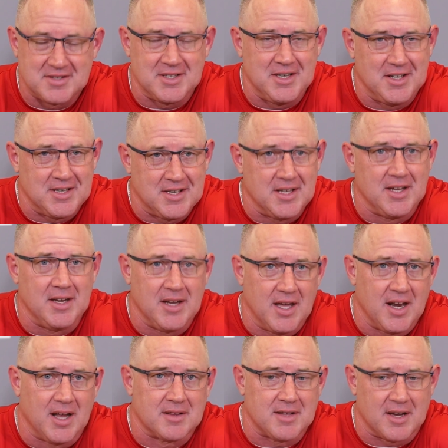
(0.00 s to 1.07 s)
C to D.
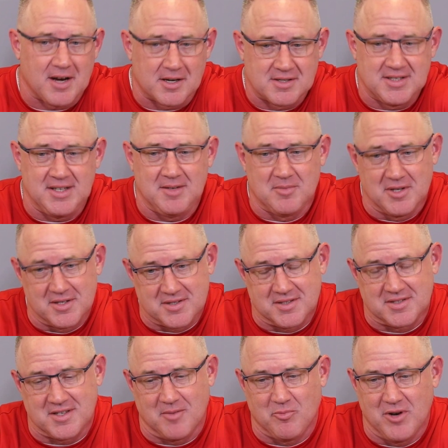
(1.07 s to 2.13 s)
And I think our team is
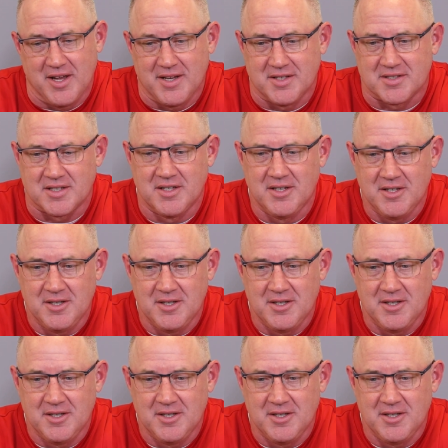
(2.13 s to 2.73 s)
in some ways.